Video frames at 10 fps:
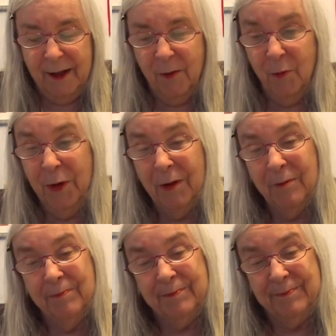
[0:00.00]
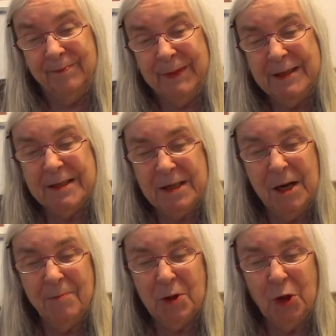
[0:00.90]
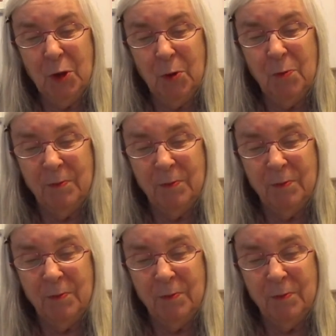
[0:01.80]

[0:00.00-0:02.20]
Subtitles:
Well, it's time to go.